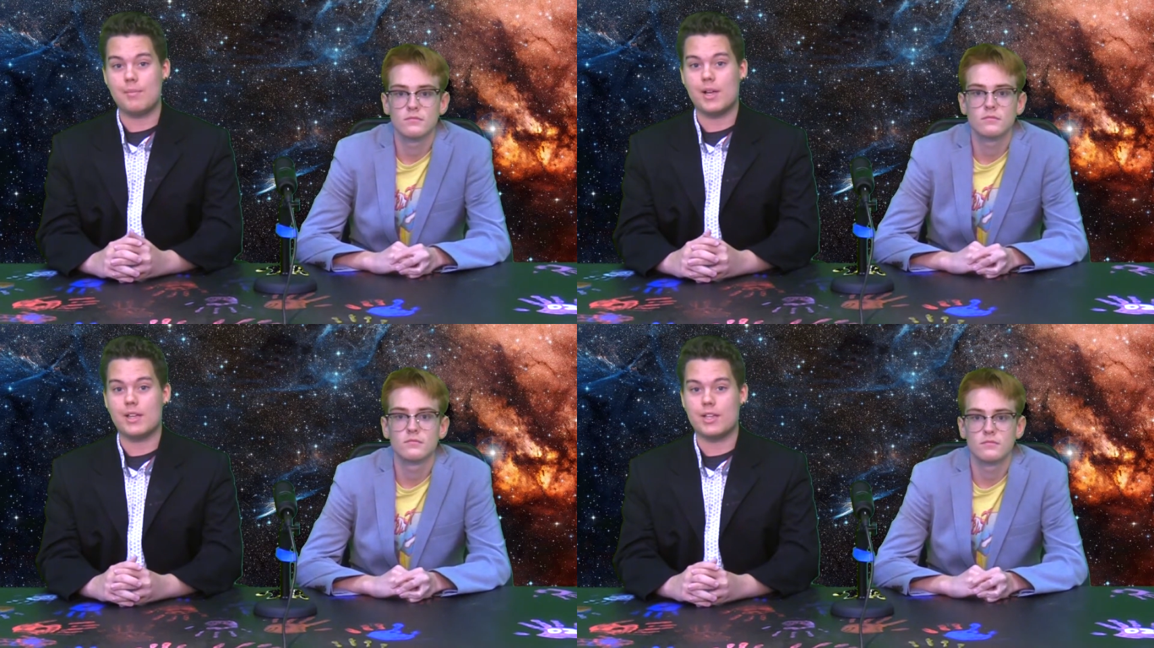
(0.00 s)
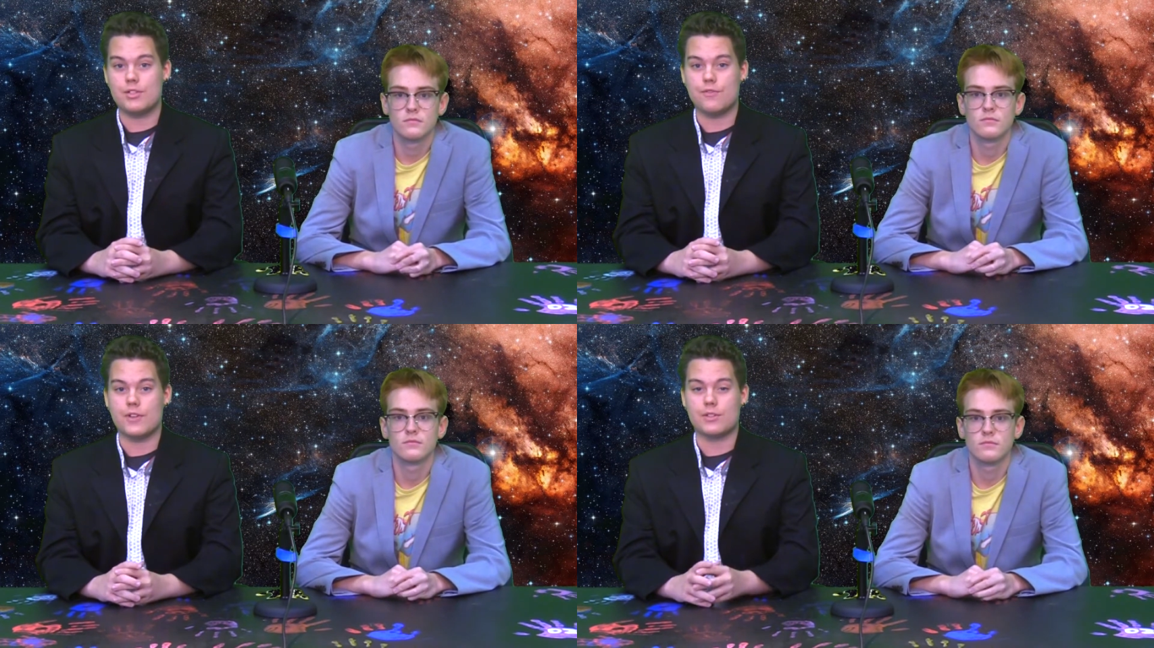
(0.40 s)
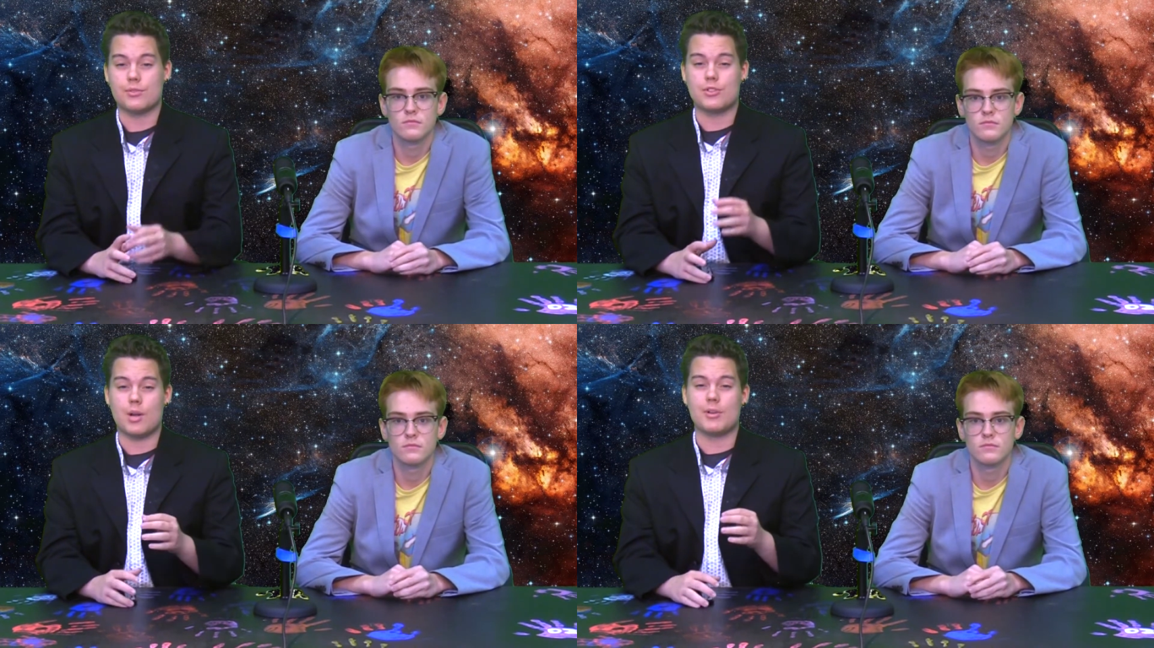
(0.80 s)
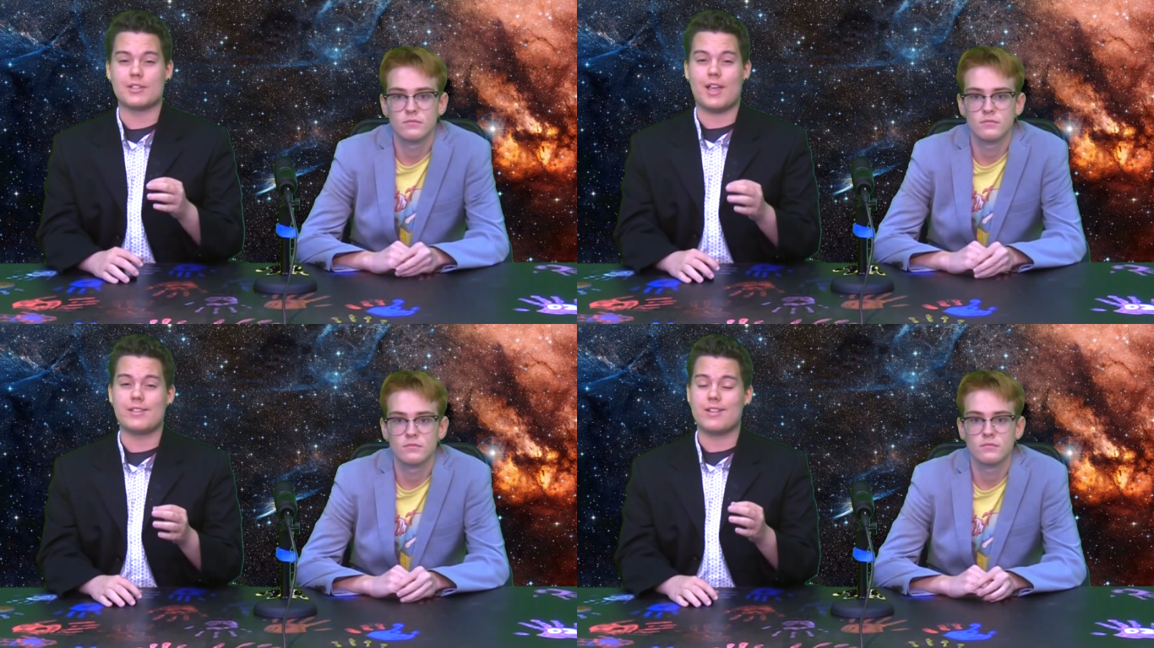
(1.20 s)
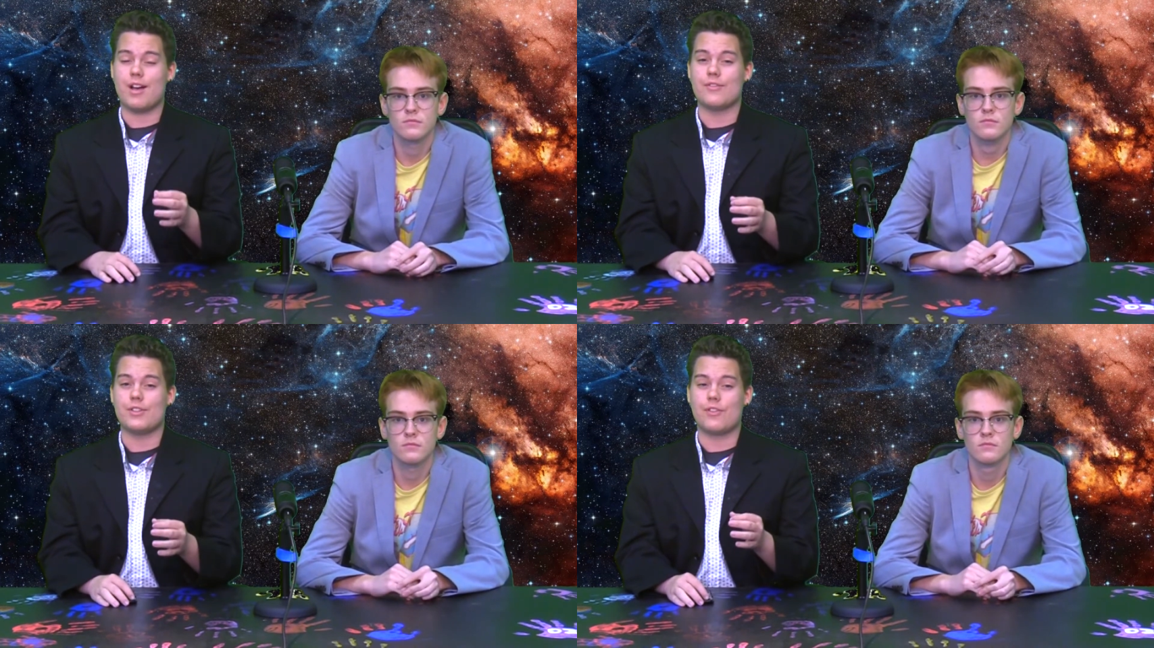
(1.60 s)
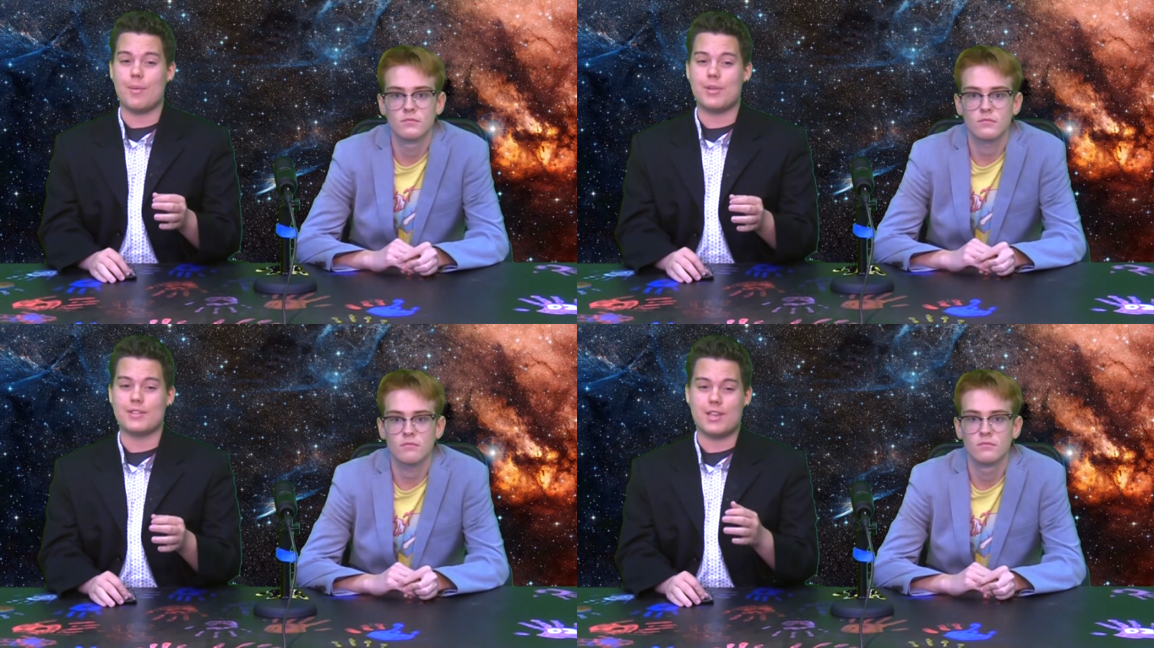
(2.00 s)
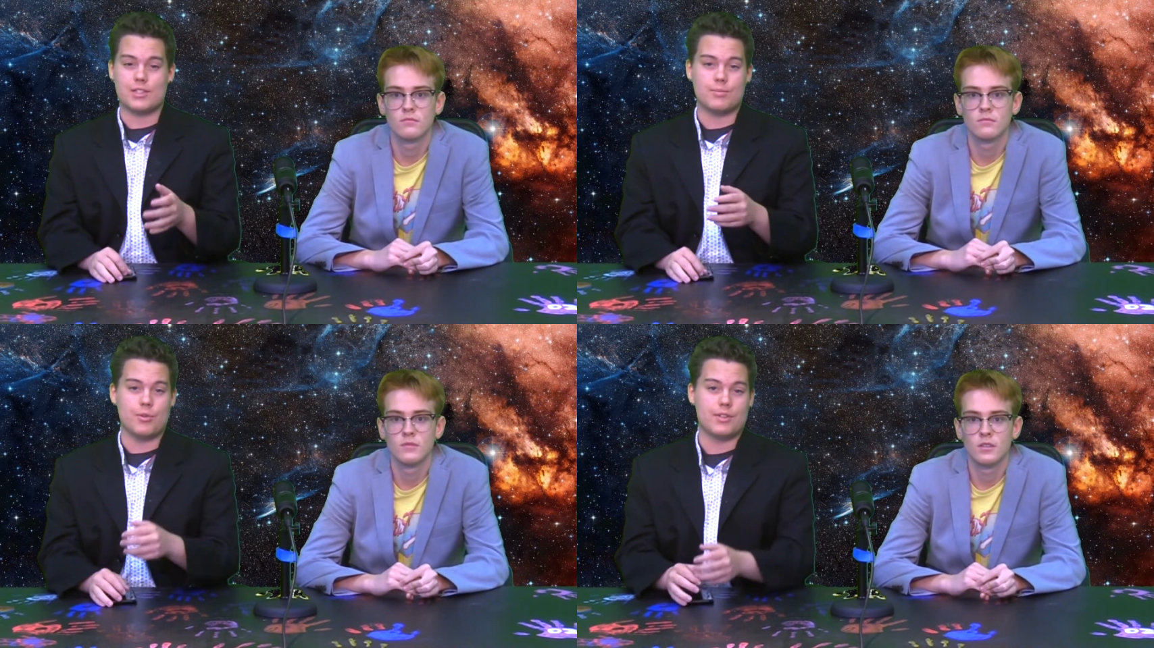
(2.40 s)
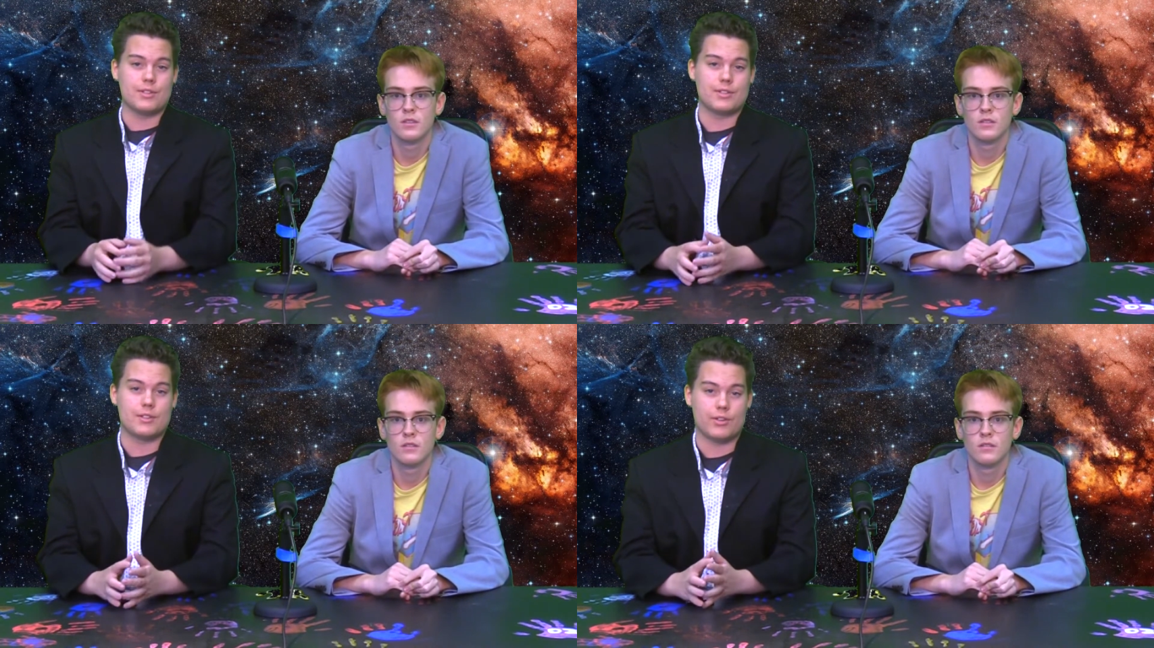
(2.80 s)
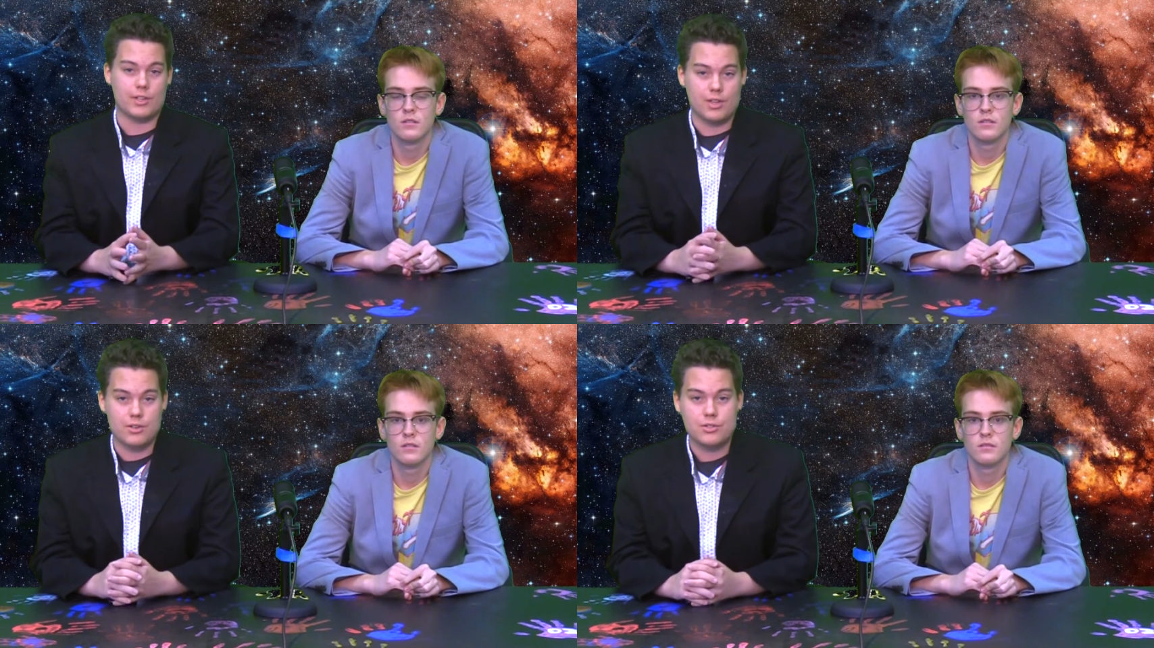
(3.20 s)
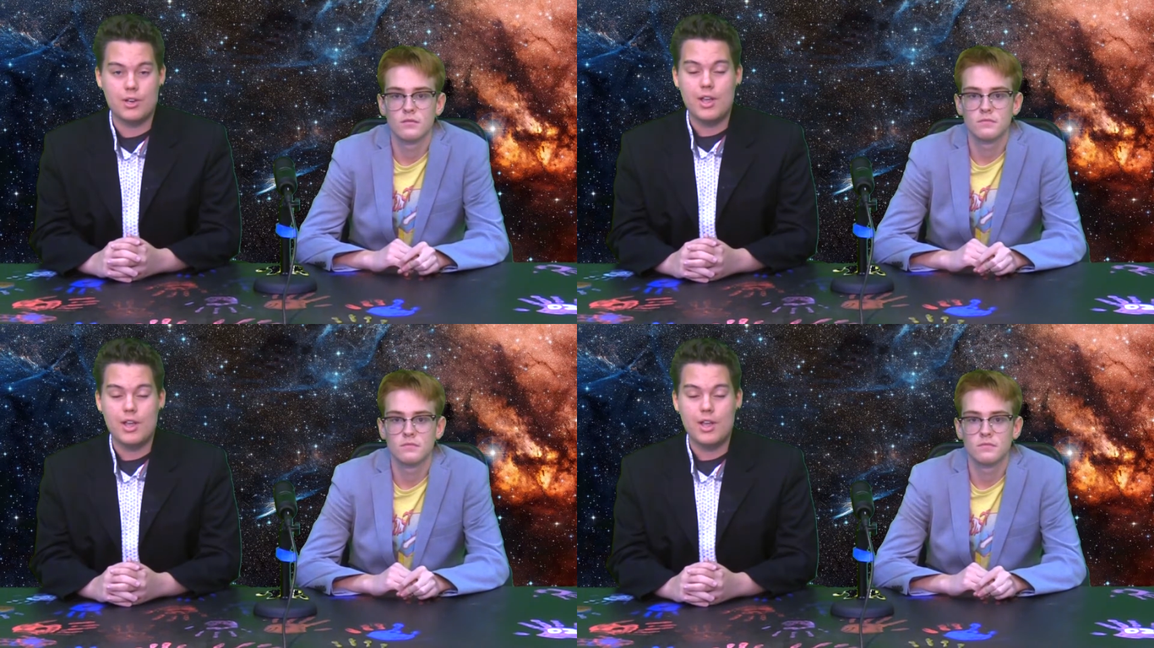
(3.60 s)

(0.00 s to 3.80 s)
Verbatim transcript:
Speaker 1: by and get your fix with Starbucks iced coffees, frappes, and smoothies during lunch.